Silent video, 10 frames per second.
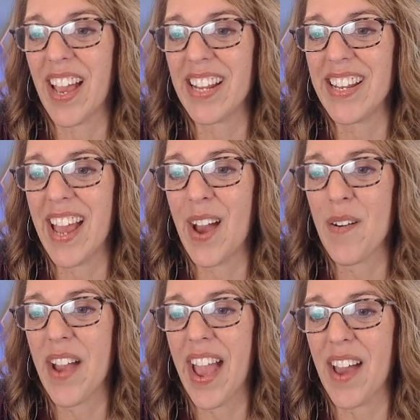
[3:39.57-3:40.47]
I
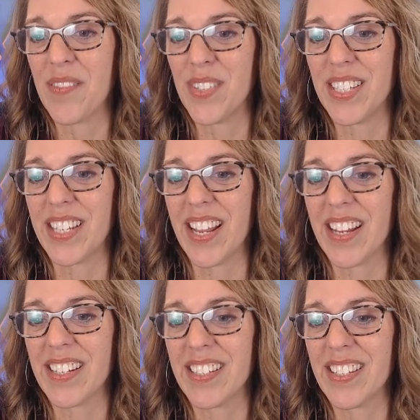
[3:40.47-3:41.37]
now have
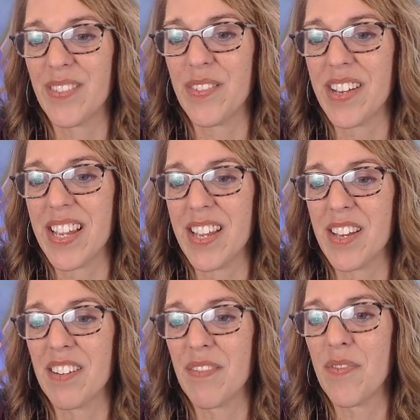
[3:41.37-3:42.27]
six,
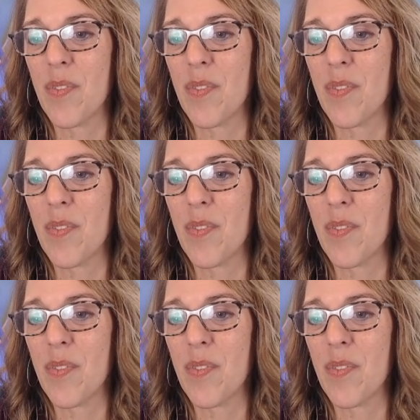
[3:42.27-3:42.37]
three,